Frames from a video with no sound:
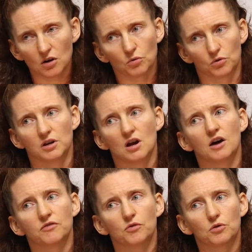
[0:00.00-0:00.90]
were it
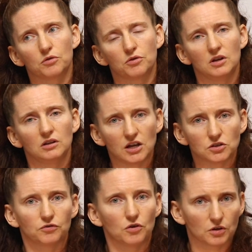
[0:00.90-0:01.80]
not for the
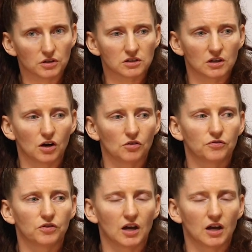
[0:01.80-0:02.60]
laser focus of